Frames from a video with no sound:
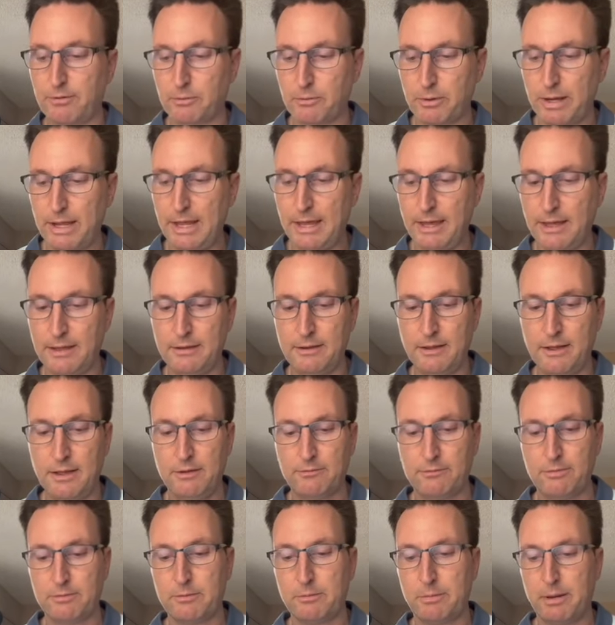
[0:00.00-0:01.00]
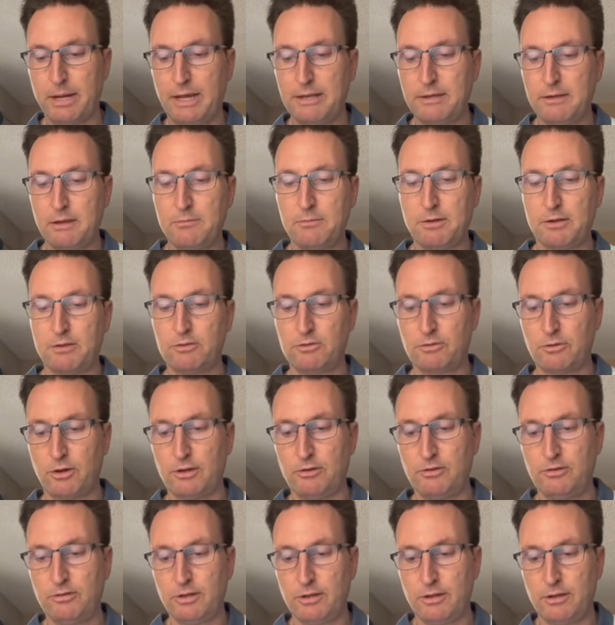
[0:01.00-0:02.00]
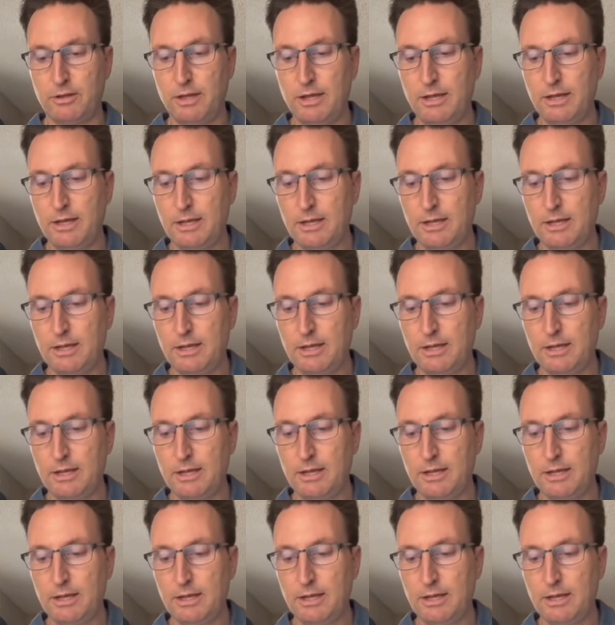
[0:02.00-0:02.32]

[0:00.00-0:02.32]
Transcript: Iran from the Biden administration